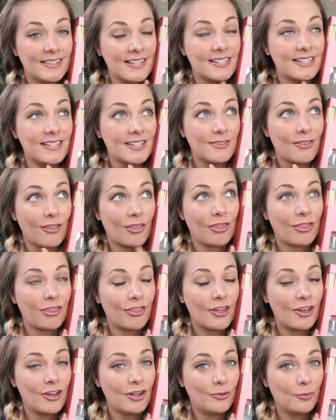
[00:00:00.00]
This is the
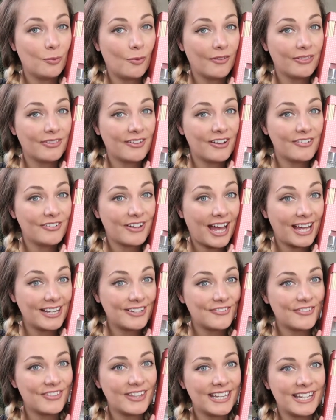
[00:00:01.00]
third one that I've had
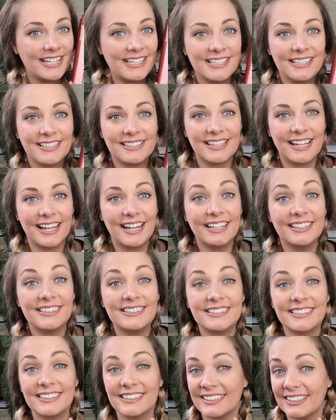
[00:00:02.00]
of these, and